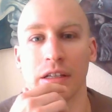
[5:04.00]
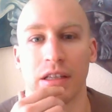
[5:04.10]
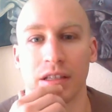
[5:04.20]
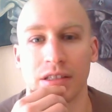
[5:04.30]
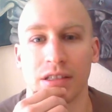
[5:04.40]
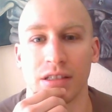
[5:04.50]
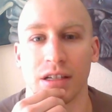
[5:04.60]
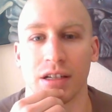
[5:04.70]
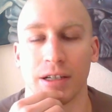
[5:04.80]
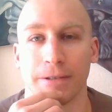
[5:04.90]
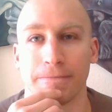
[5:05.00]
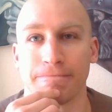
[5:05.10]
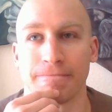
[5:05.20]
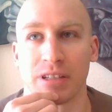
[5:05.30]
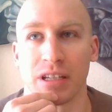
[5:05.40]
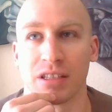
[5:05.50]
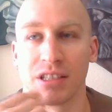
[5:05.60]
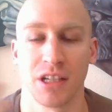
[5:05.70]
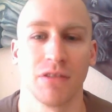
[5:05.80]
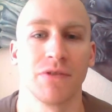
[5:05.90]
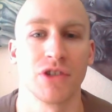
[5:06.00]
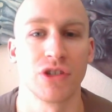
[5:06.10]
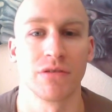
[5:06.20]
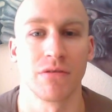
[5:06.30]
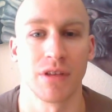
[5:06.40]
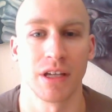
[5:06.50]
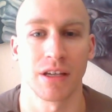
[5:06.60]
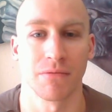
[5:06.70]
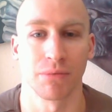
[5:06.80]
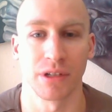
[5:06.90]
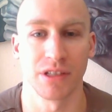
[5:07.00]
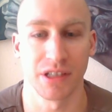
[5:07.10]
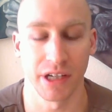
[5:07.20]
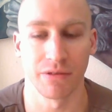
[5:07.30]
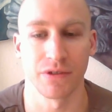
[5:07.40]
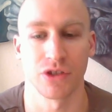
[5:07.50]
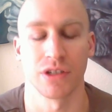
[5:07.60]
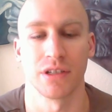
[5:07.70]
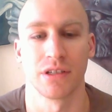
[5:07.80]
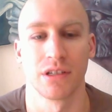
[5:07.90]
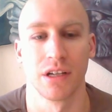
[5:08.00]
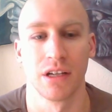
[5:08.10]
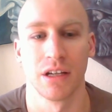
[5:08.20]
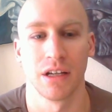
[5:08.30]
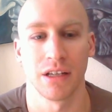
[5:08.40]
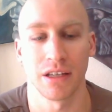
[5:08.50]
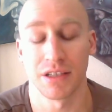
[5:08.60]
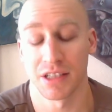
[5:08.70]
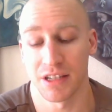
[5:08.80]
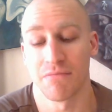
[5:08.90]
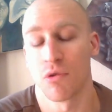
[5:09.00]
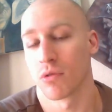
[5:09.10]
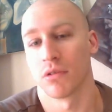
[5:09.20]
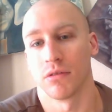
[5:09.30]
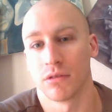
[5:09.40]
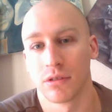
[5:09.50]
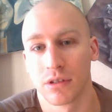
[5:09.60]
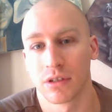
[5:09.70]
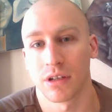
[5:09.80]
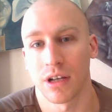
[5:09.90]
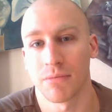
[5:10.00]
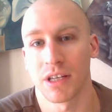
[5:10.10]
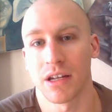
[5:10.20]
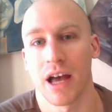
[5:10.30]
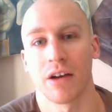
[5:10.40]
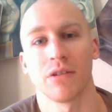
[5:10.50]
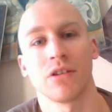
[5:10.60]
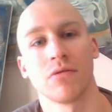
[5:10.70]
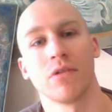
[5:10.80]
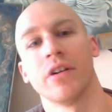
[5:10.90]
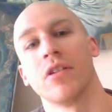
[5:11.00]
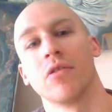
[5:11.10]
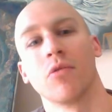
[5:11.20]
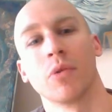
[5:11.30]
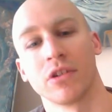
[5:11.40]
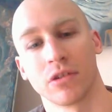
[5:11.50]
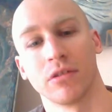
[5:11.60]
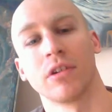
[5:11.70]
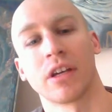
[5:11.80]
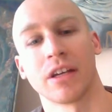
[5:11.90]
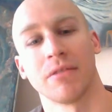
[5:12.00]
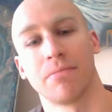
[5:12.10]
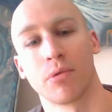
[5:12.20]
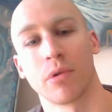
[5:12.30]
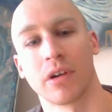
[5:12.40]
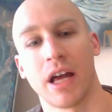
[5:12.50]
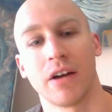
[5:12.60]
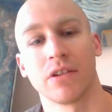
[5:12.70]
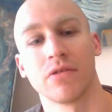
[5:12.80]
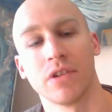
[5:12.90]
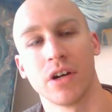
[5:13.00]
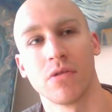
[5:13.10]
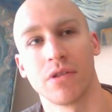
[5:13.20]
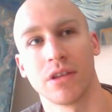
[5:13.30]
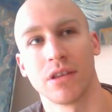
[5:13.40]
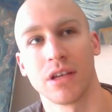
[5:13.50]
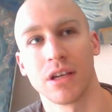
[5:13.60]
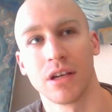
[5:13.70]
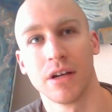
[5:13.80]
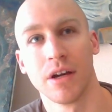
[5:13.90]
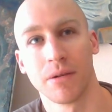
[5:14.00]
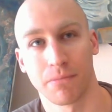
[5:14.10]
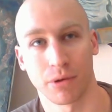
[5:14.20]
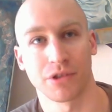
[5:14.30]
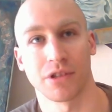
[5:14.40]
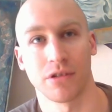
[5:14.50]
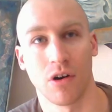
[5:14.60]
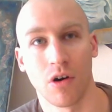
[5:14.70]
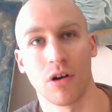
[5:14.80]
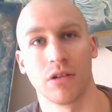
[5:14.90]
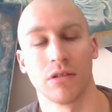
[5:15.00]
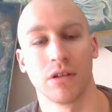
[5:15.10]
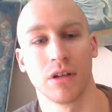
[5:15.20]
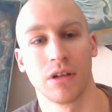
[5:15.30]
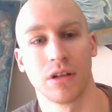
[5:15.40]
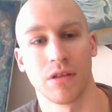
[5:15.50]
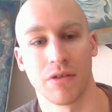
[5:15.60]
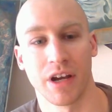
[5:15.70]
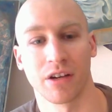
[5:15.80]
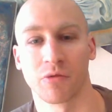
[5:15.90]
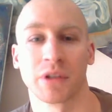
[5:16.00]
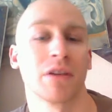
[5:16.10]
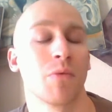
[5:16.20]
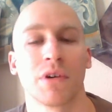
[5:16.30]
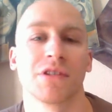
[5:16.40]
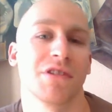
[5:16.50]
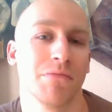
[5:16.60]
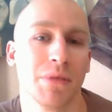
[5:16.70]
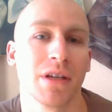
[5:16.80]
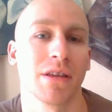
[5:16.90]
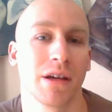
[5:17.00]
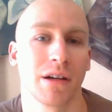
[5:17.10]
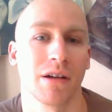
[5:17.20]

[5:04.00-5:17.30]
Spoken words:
It's a selfish thing. It breeds selfishness. It is immoral. I mean, how do you know when you're looking at porn, how do you know that the person on there really wants to be there?